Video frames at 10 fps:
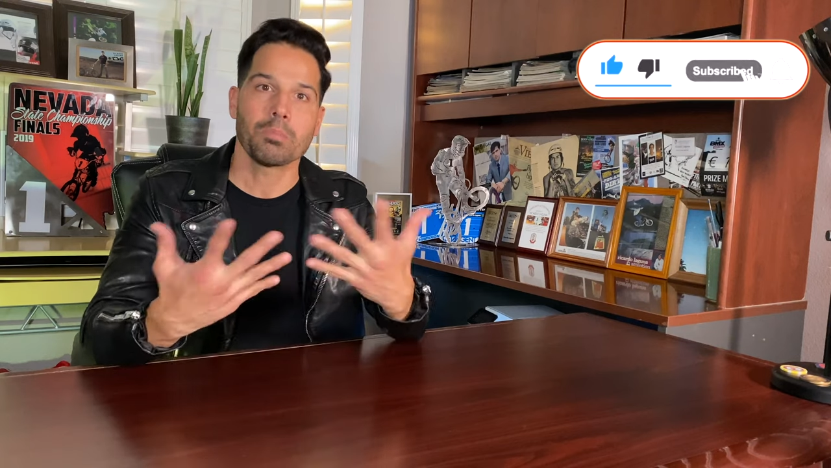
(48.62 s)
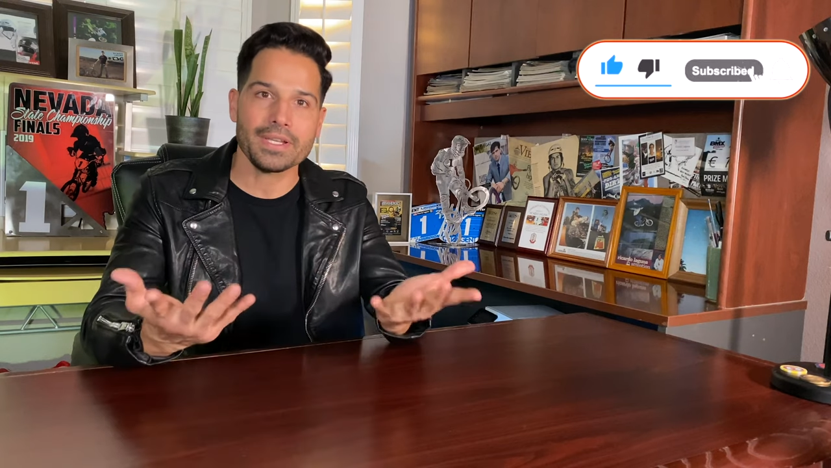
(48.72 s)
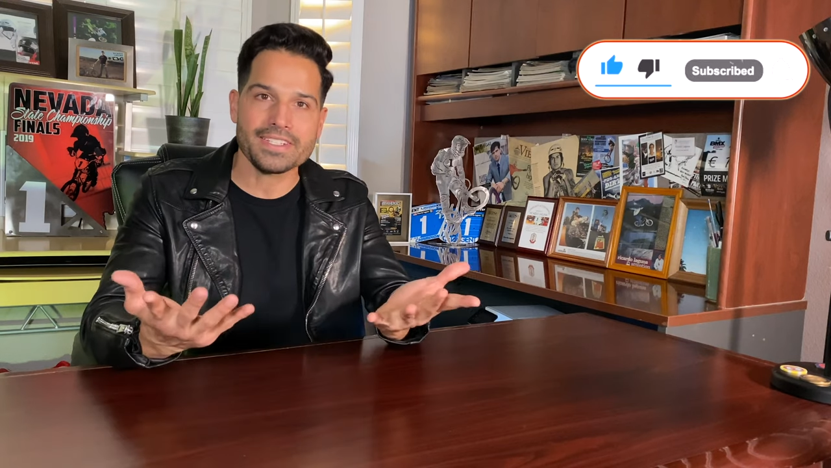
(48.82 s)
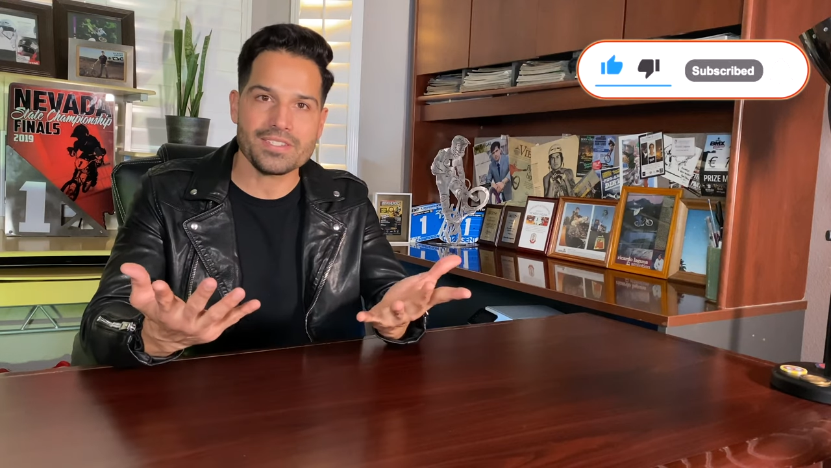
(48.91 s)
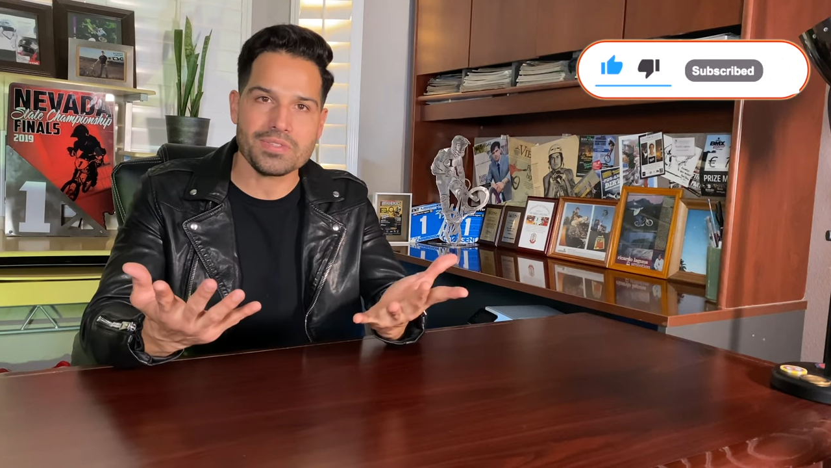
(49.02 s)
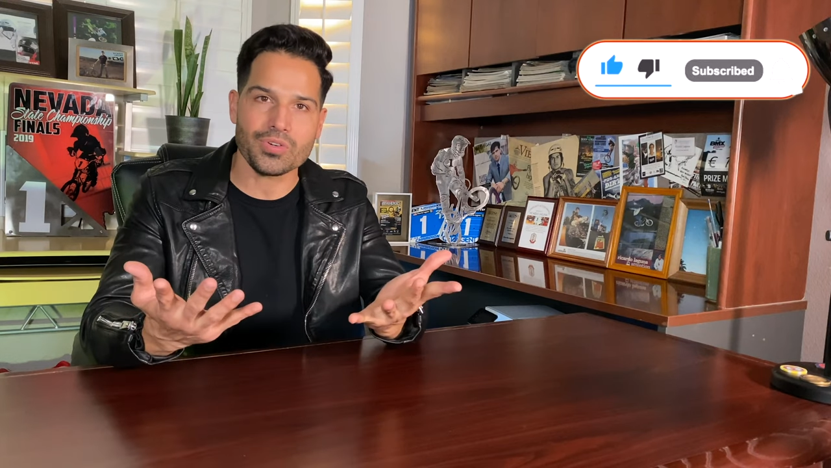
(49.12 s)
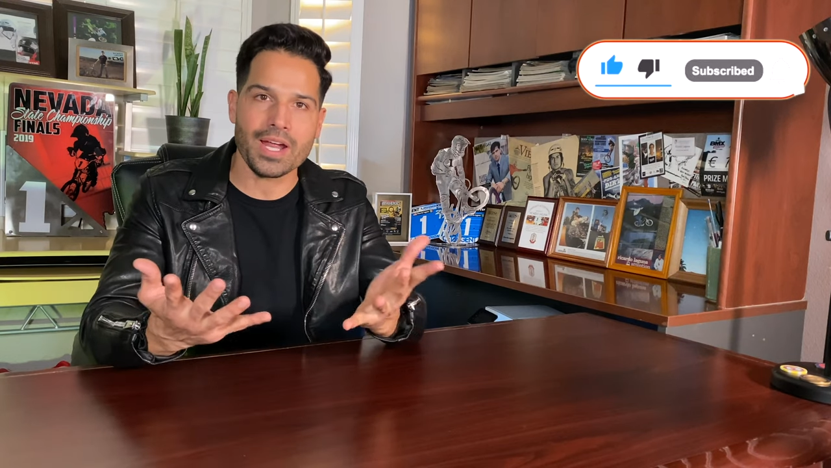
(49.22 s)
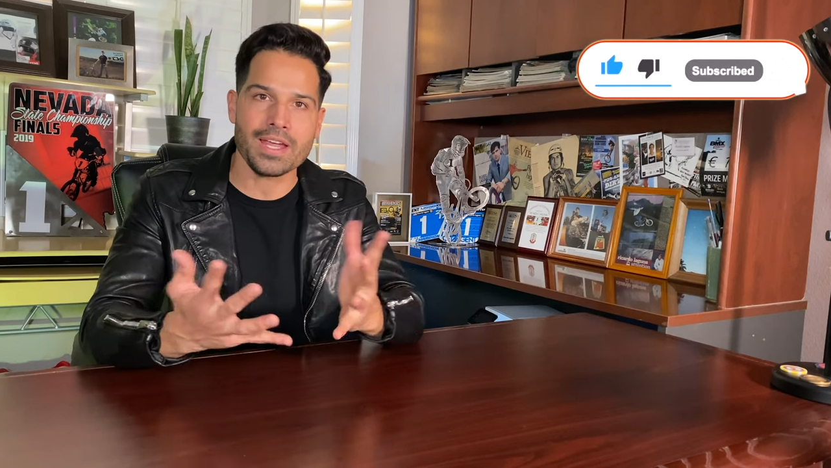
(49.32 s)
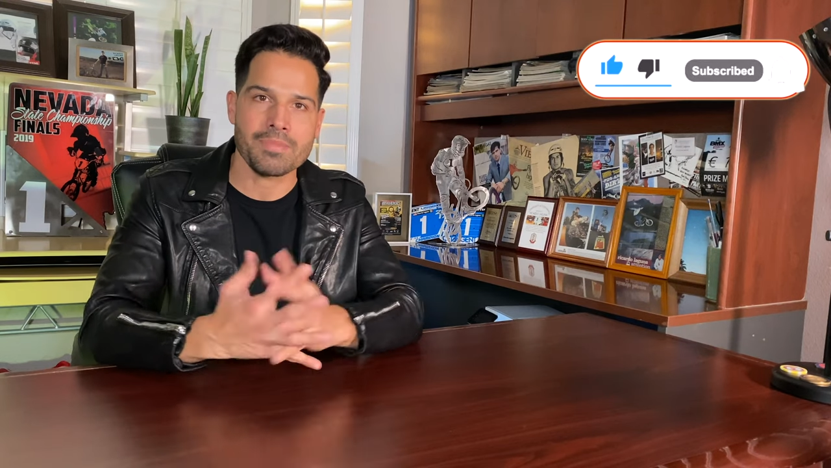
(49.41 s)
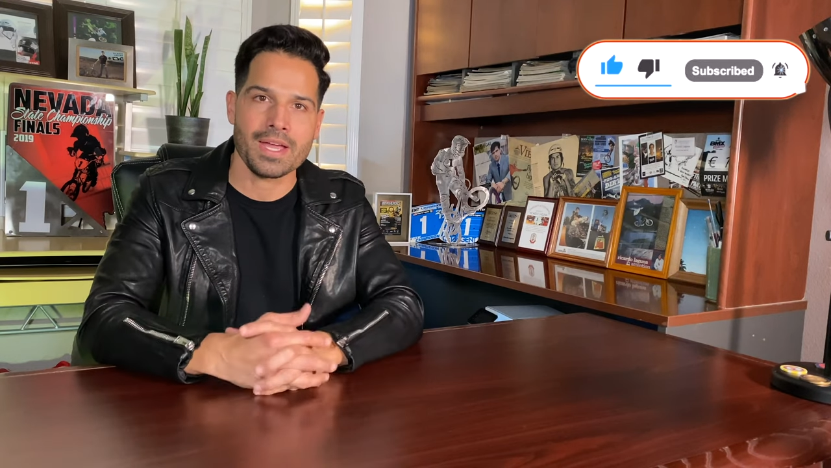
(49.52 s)
please
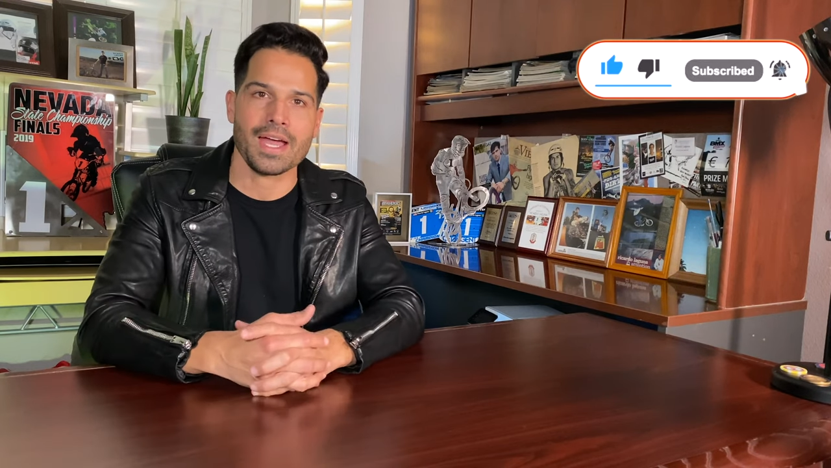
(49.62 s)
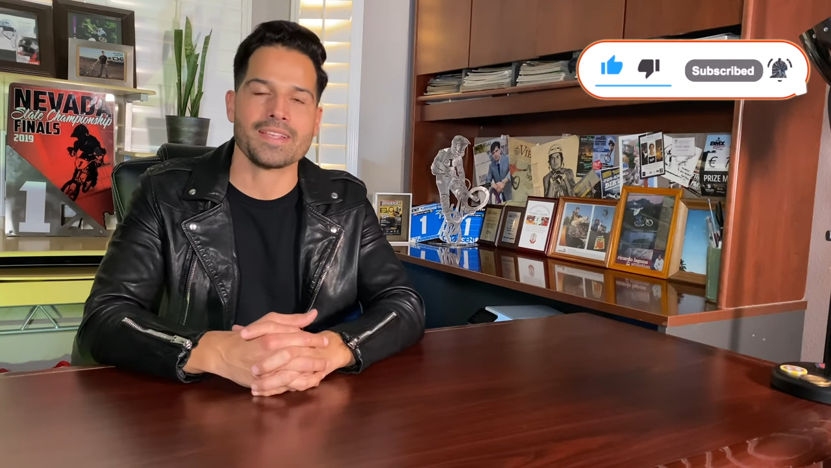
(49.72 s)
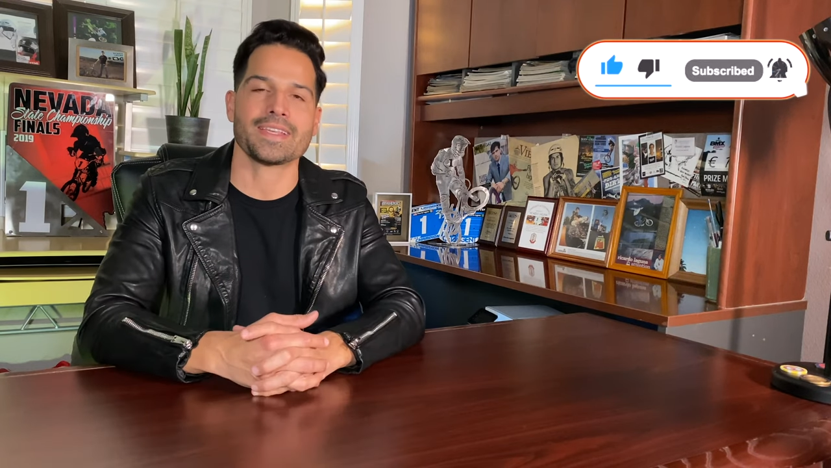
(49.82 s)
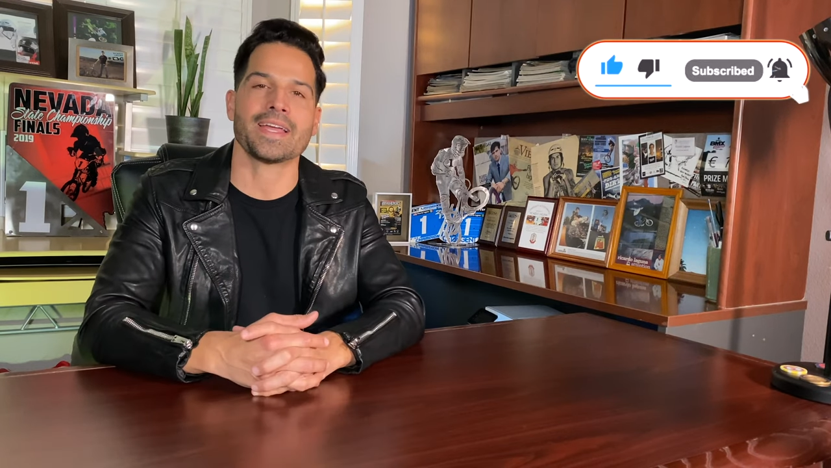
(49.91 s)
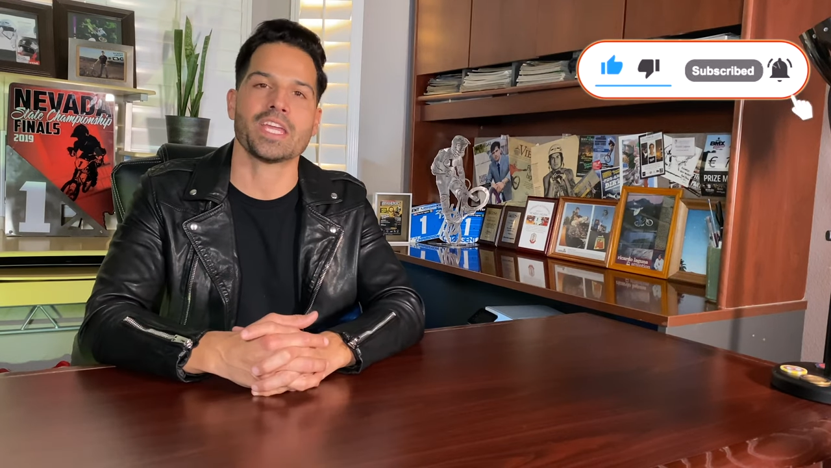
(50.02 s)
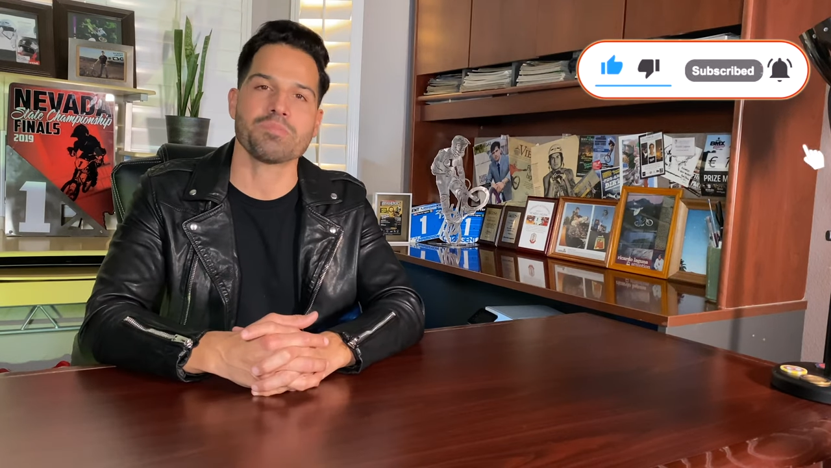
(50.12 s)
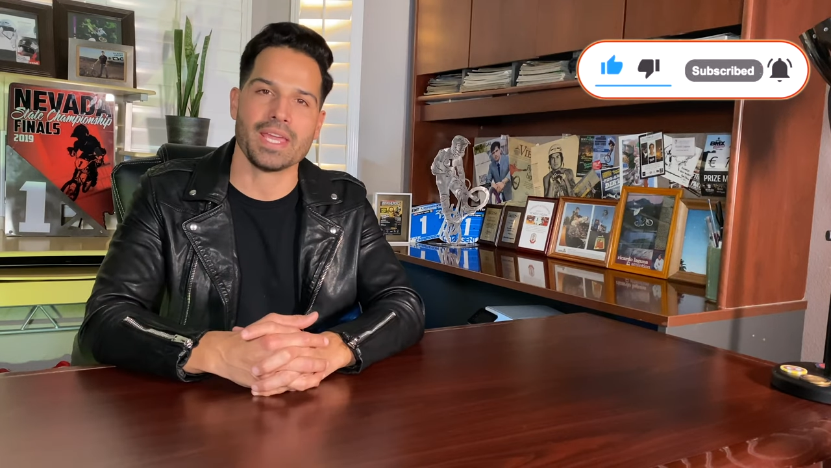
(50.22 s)
subscribe, as I am